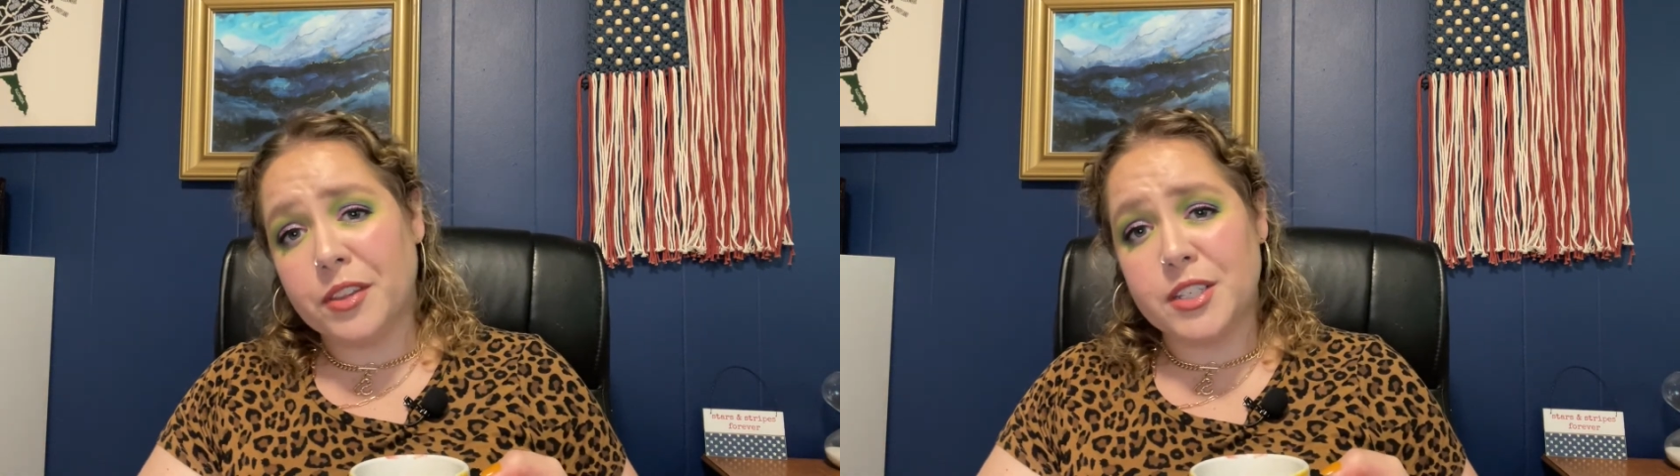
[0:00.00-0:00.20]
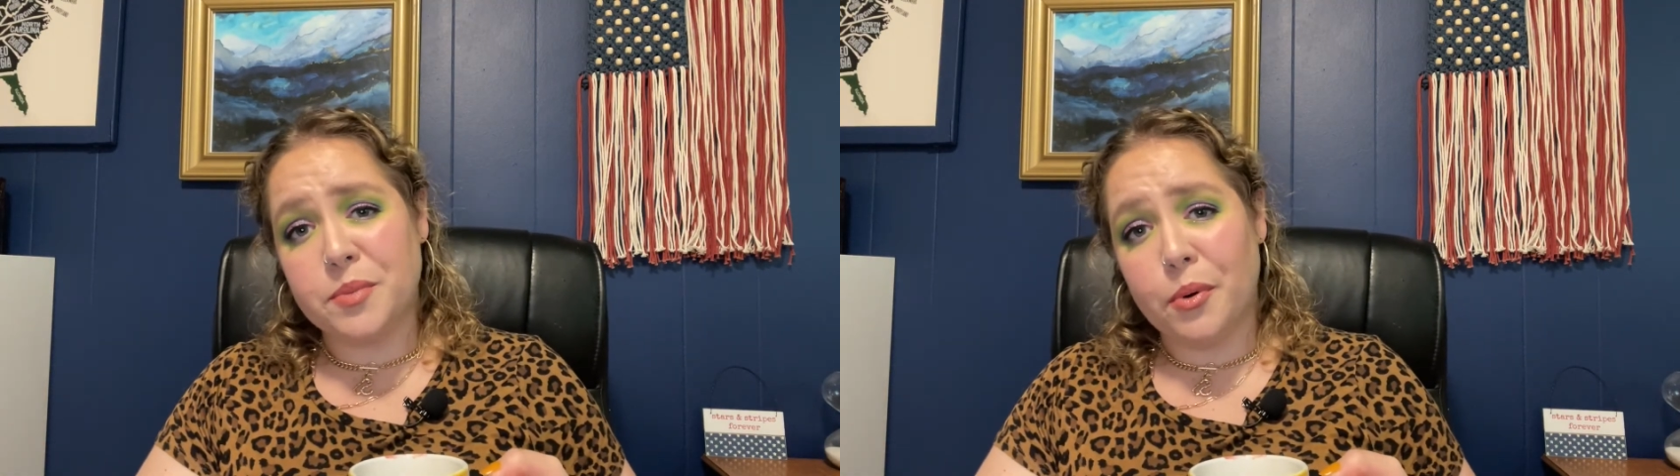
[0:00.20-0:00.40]

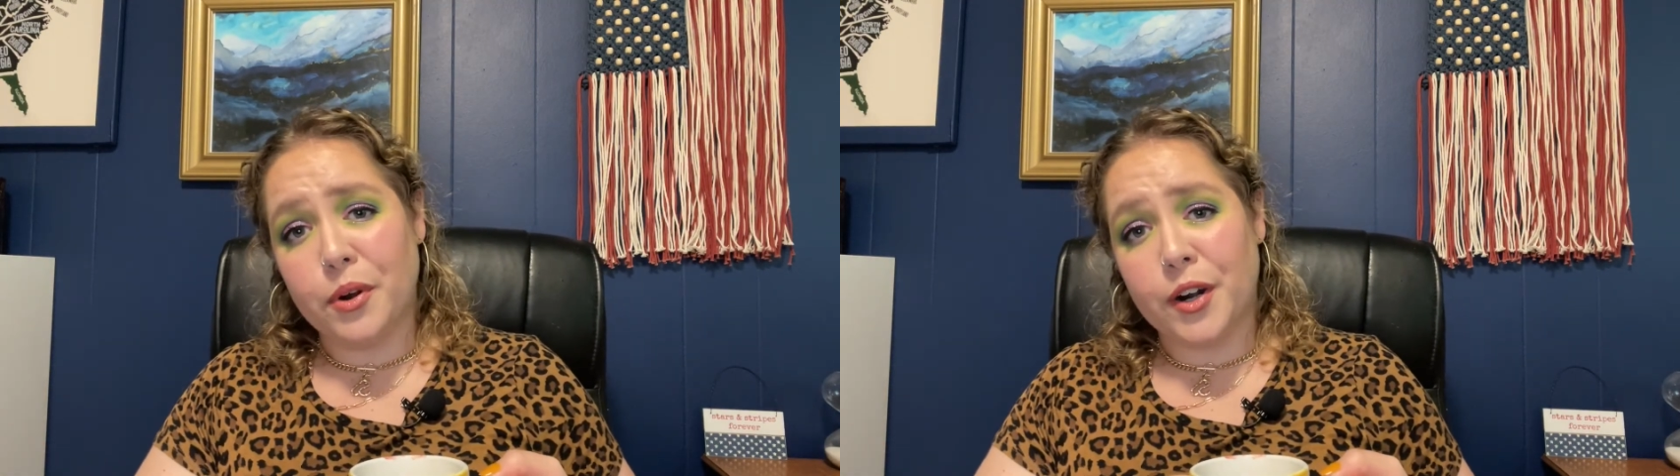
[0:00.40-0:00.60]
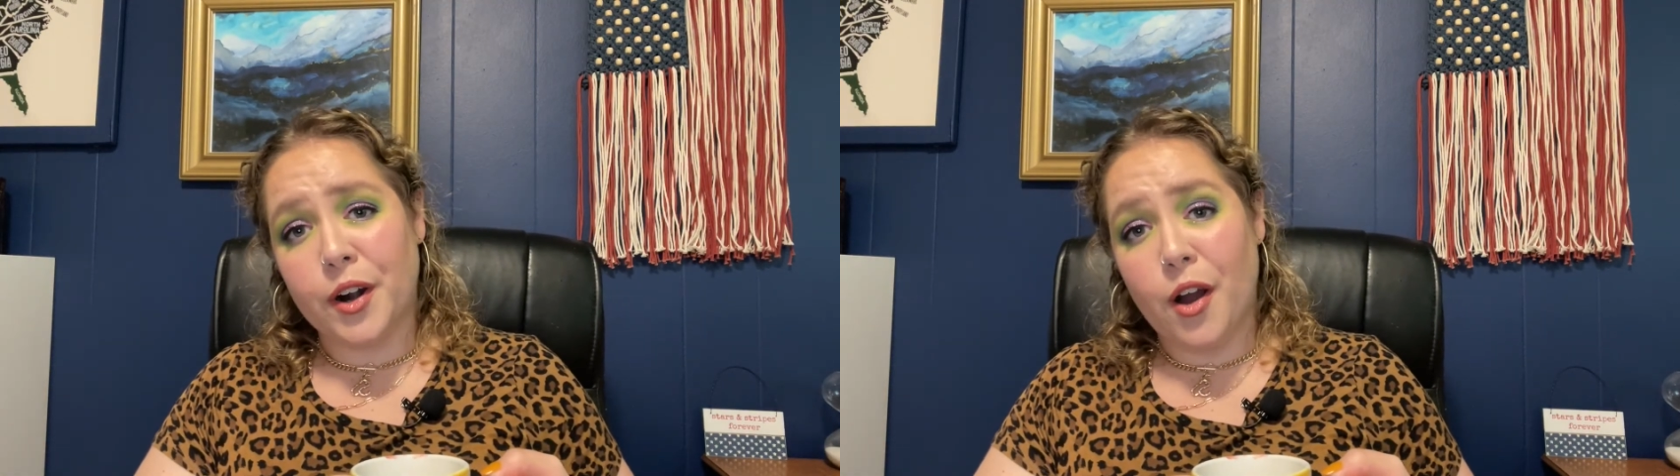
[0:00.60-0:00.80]

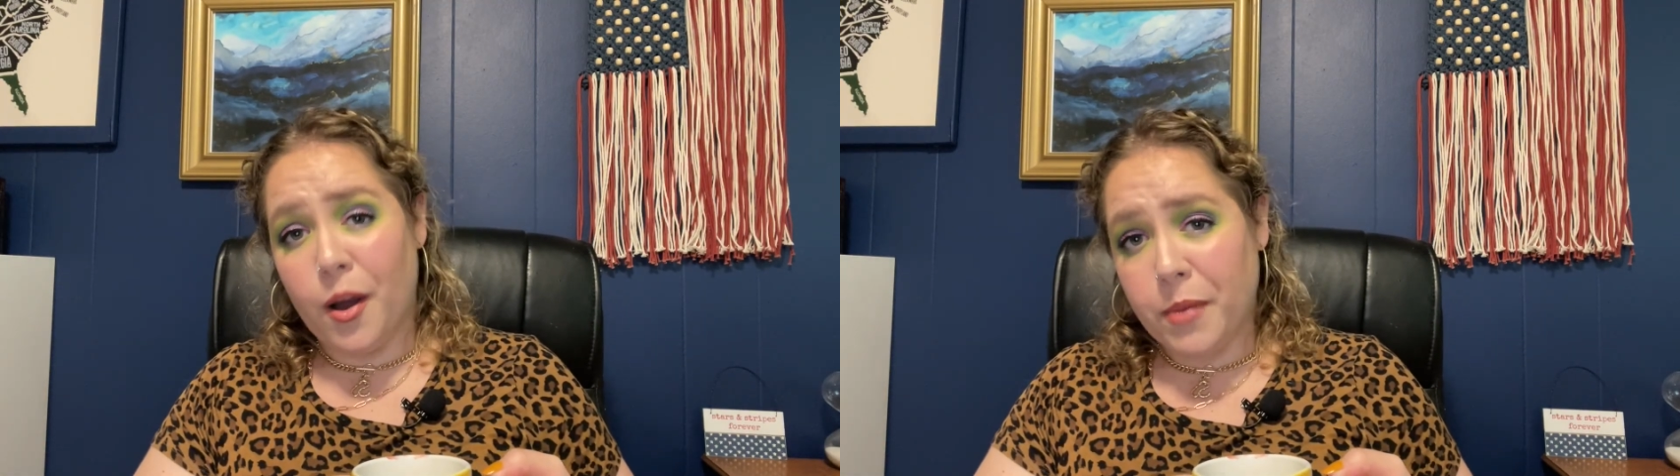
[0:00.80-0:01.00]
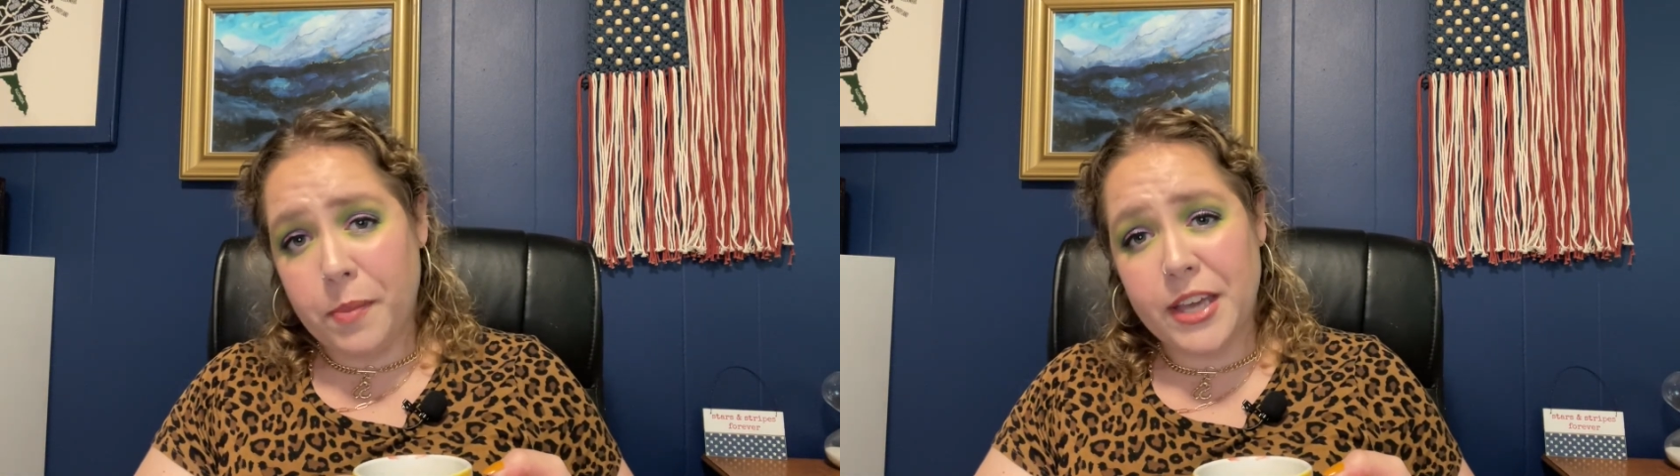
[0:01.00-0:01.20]
supporter on
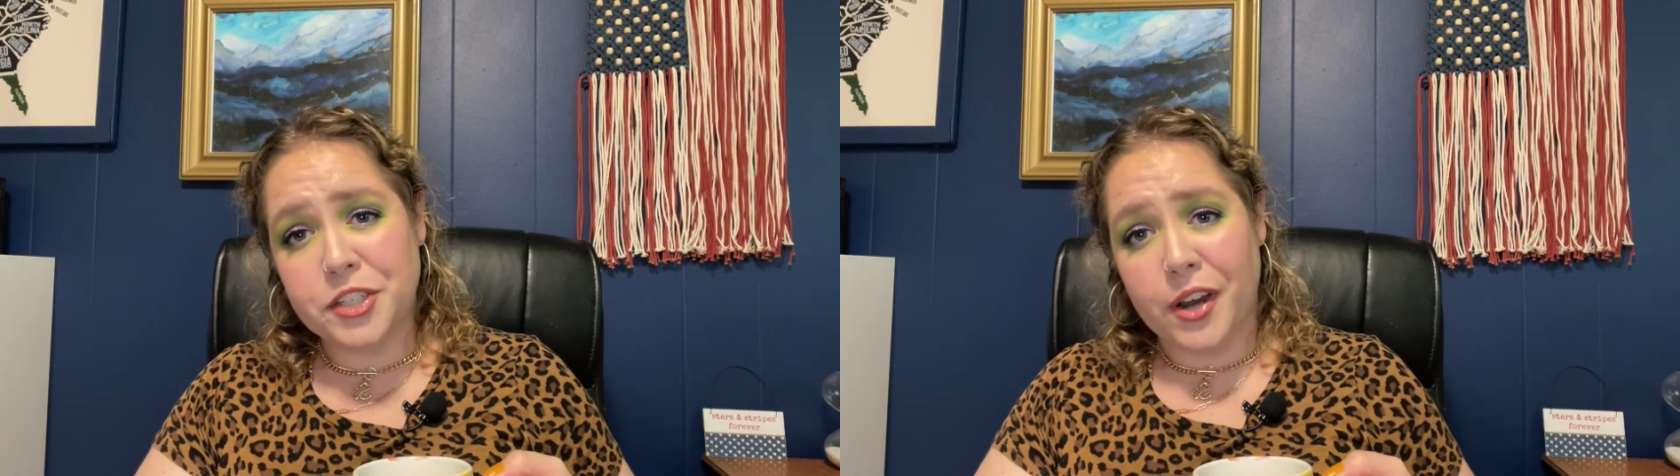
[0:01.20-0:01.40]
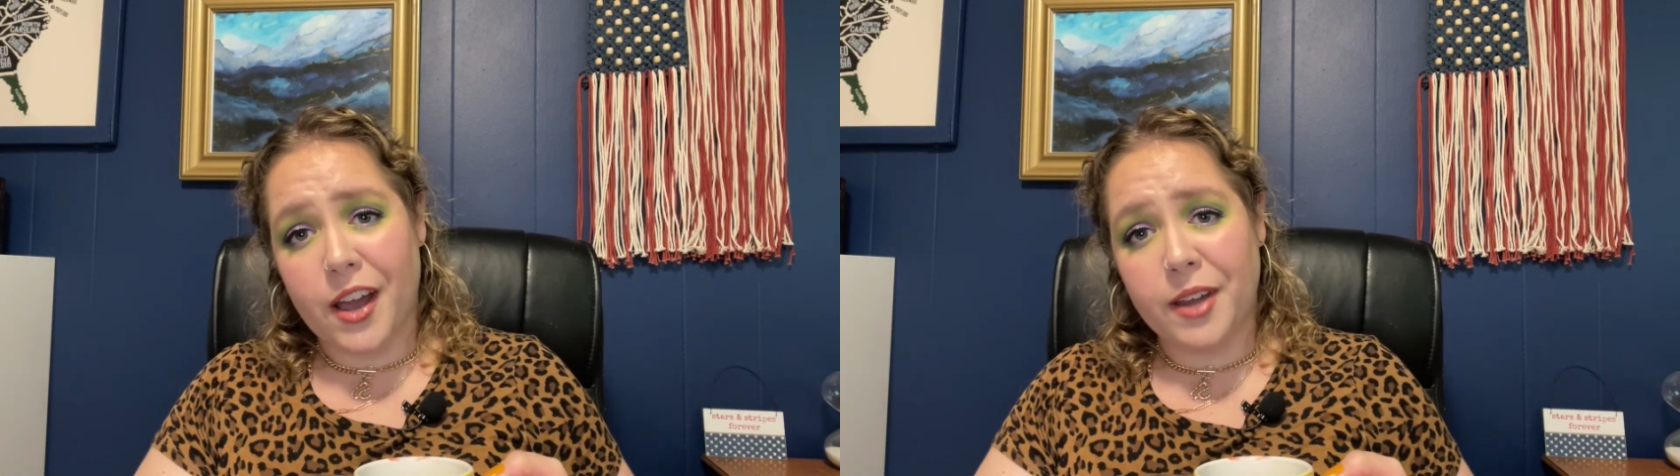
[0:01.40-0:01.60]
my
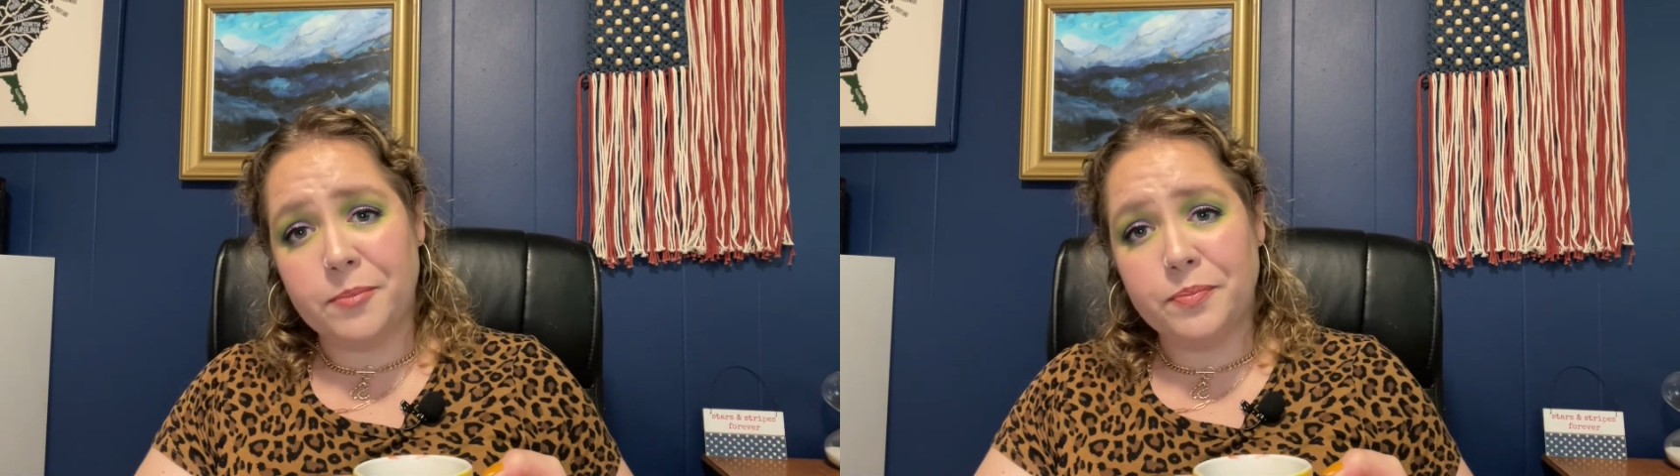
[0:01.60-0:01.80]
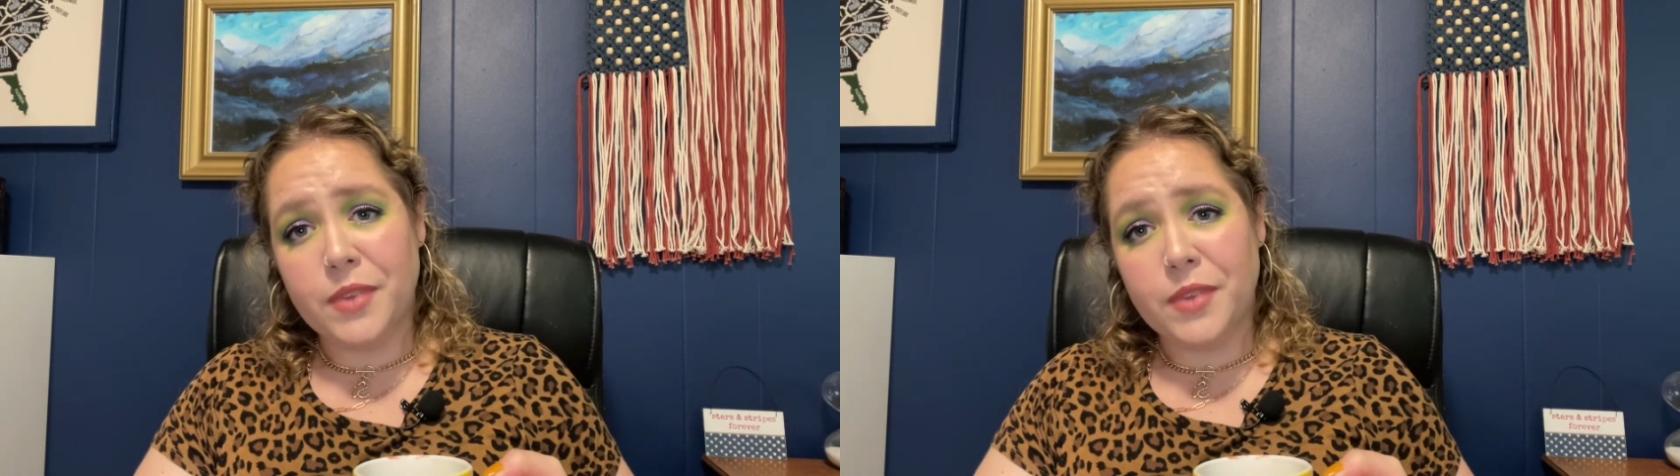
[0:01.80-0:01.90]
Patreon.